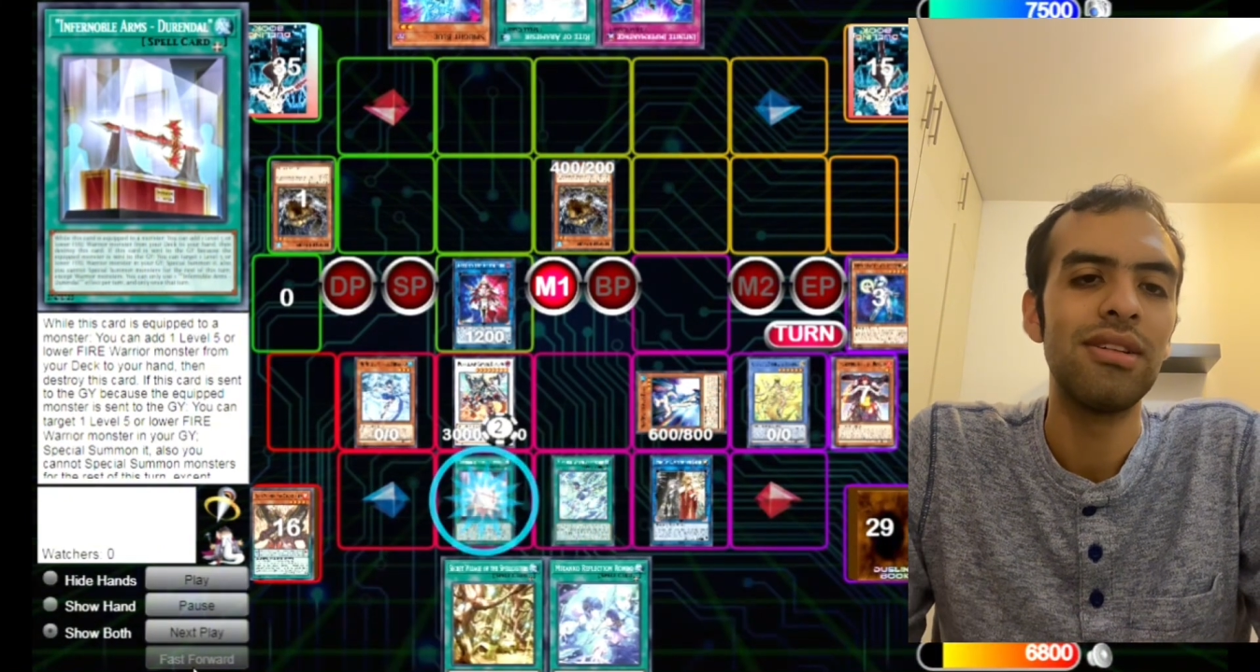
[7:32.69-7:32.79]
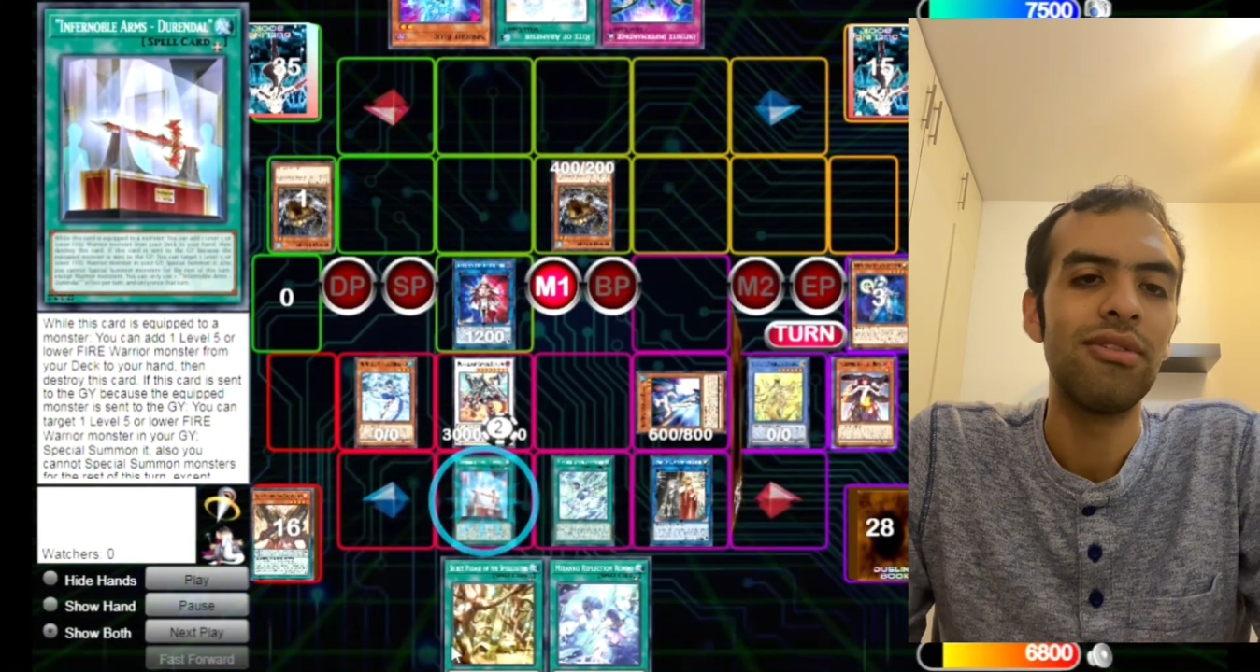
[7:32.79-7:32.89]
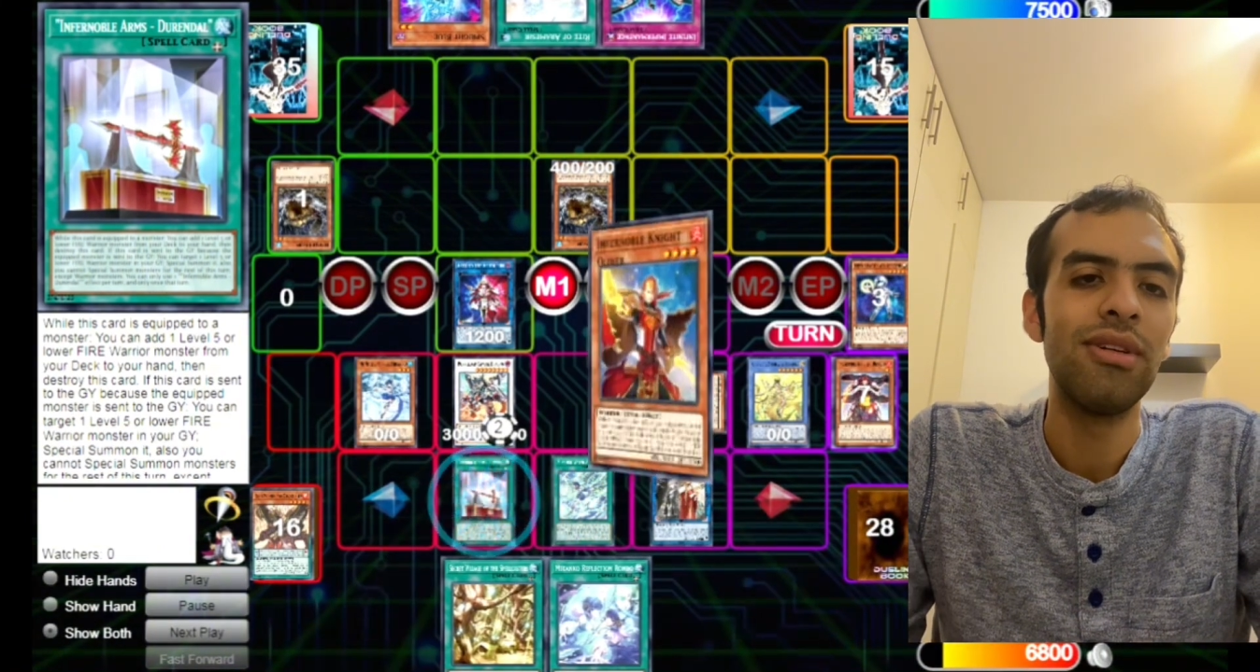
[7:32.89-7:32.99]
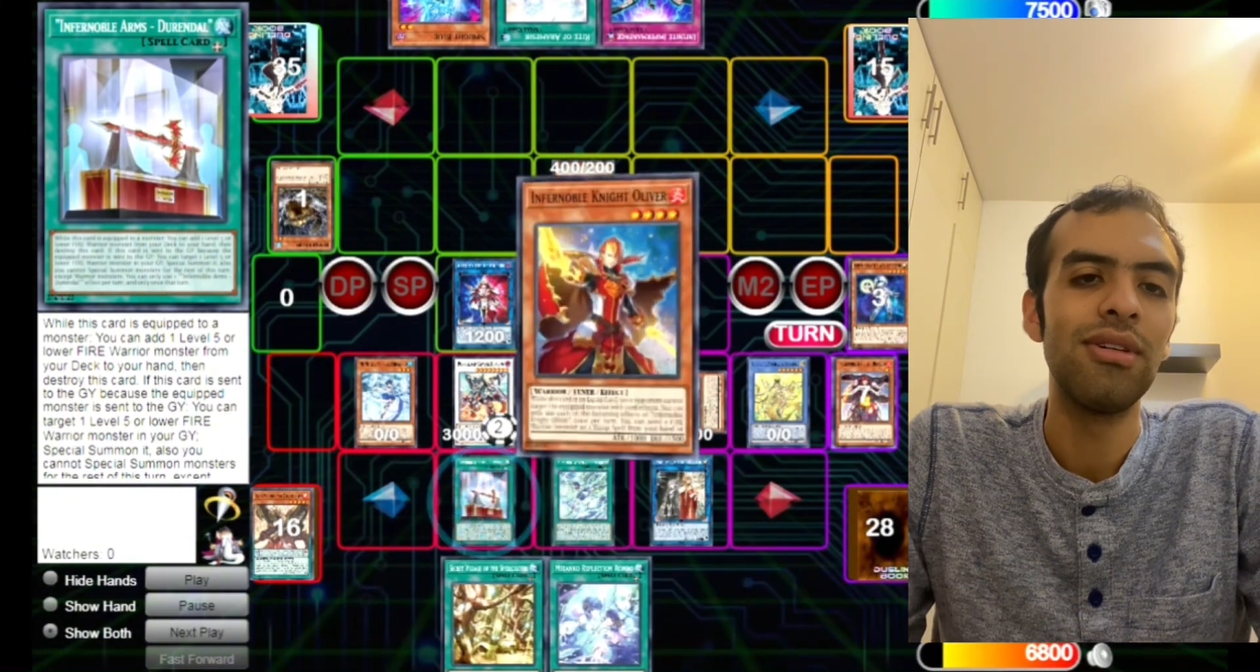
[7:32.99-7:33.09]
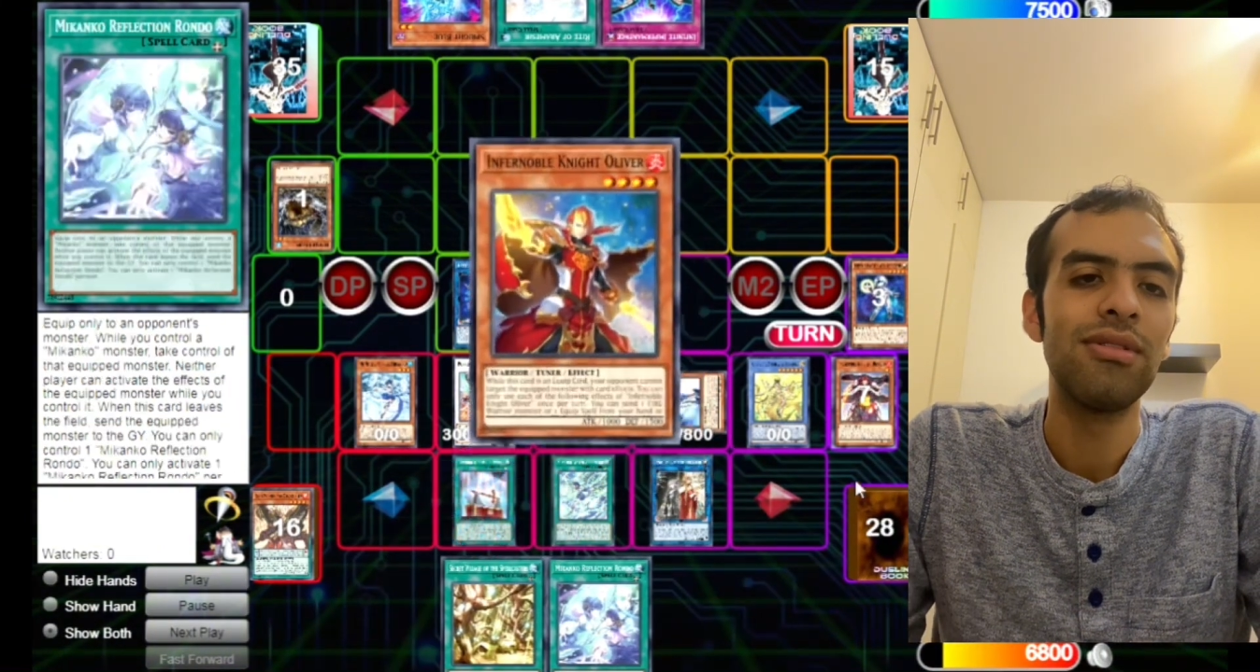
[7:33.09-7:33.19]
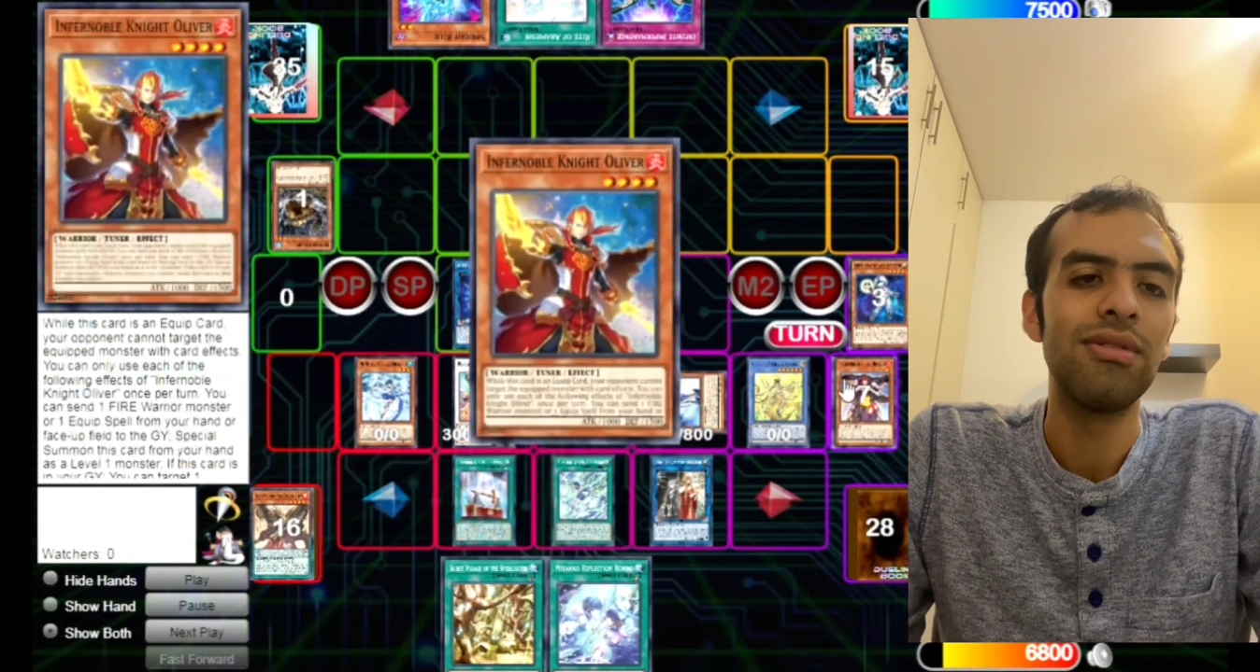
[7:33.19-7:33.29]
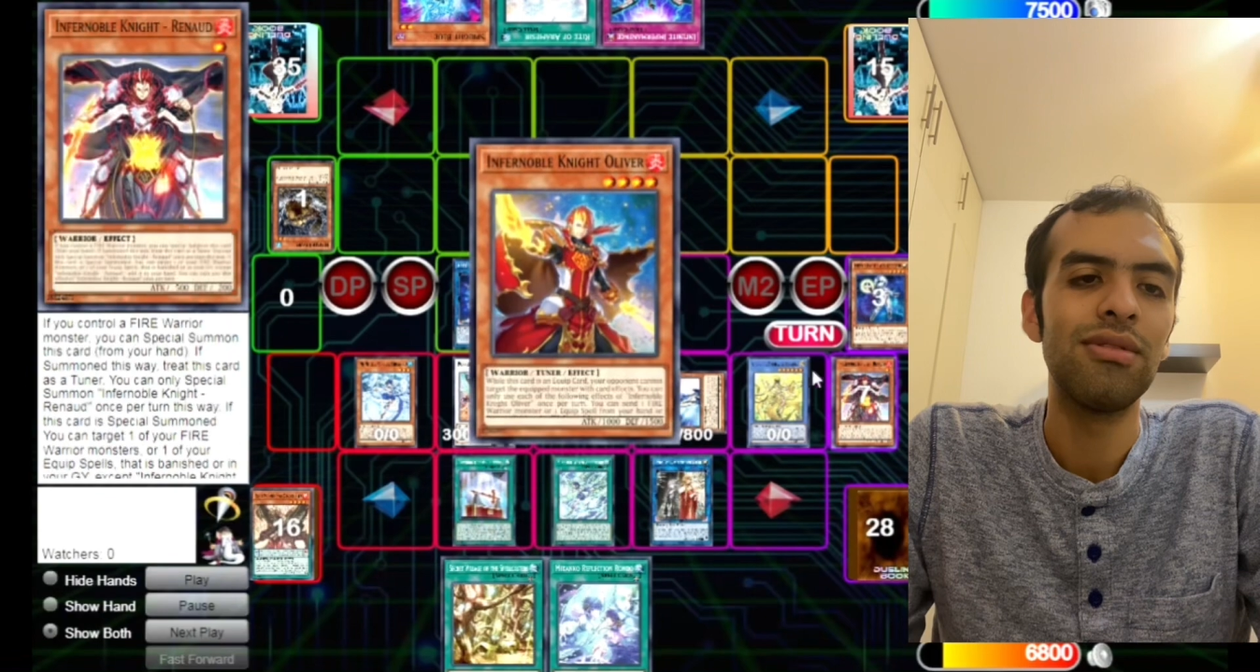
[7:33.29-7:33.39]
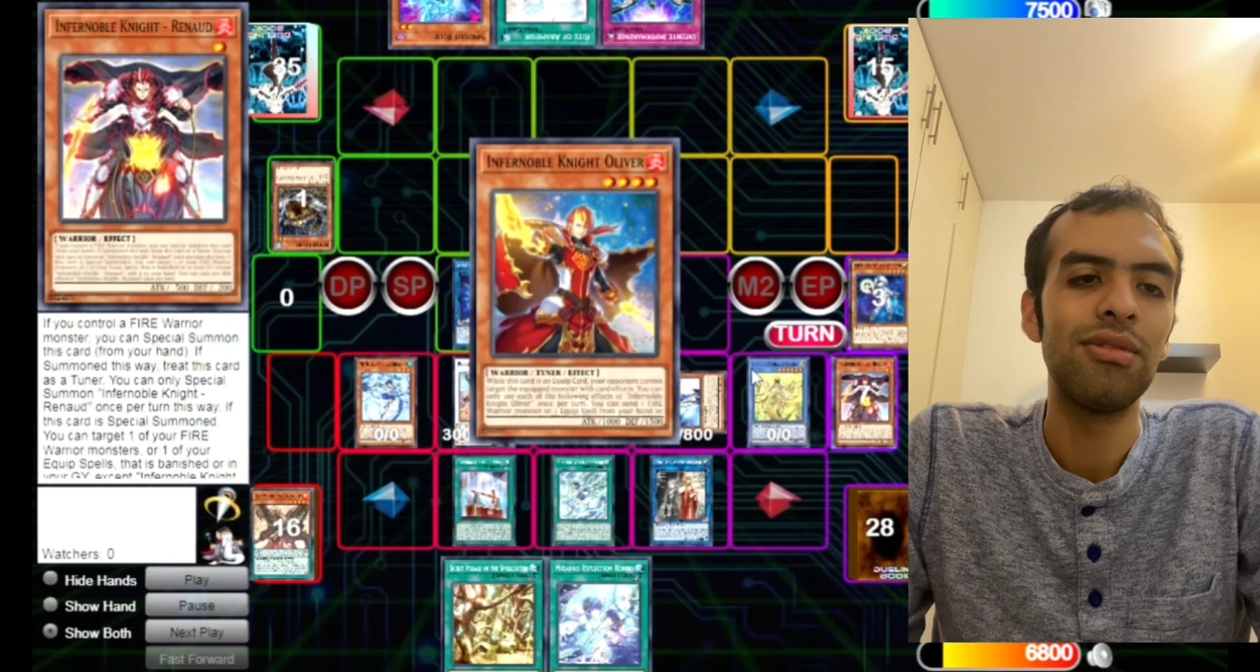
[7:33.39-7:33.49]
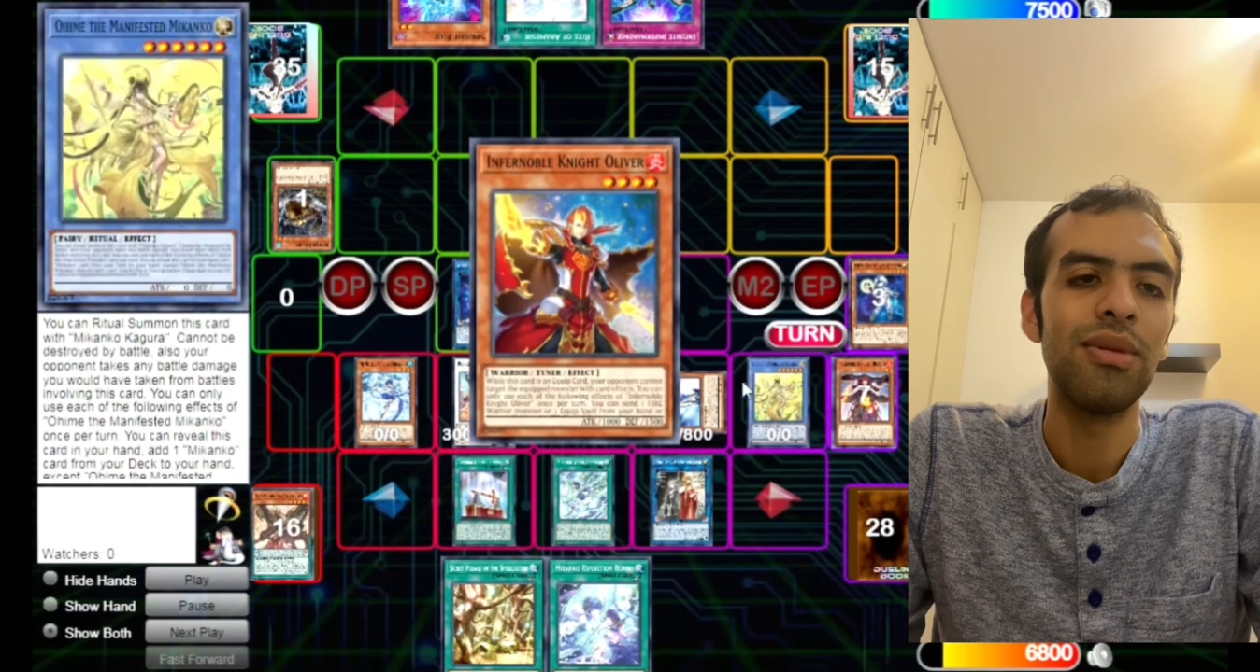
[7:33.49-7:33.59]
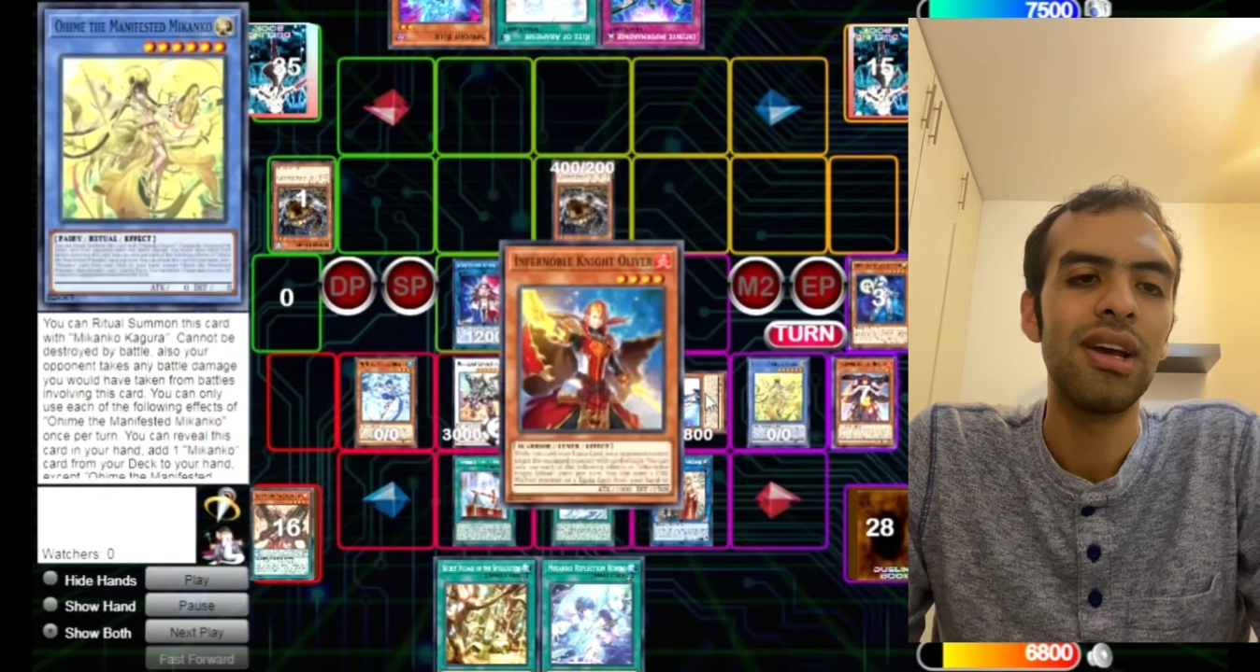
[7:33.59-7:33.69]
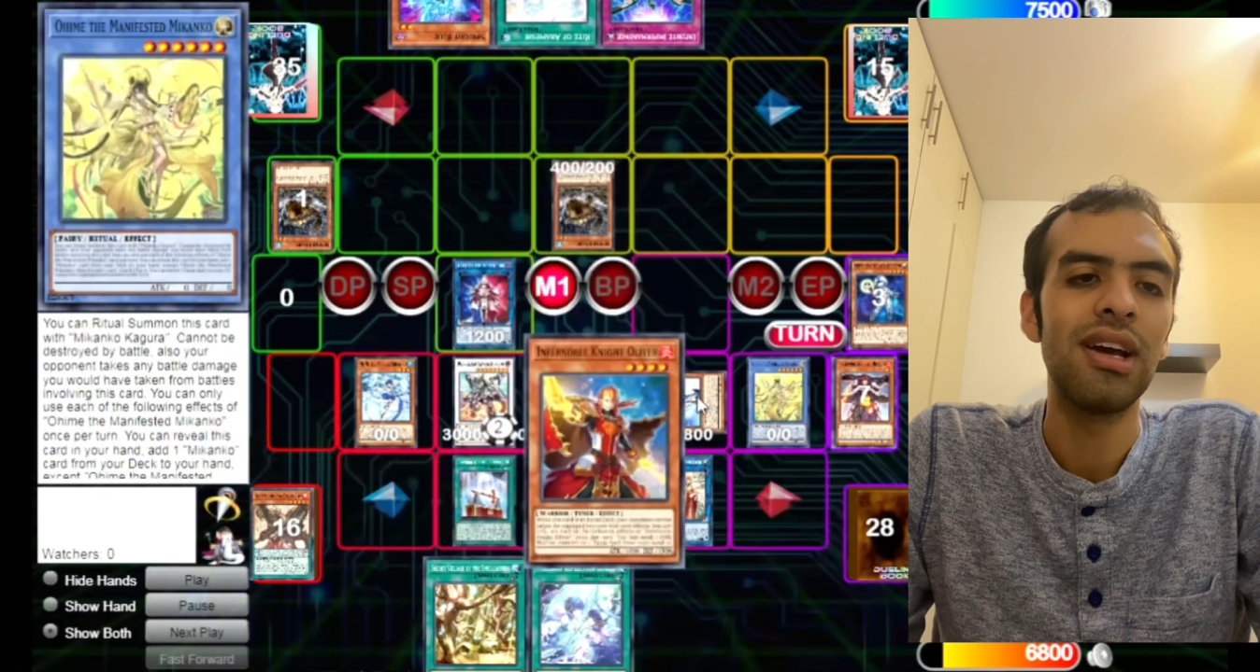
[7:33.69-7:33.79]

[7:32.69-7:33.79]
Renault so we can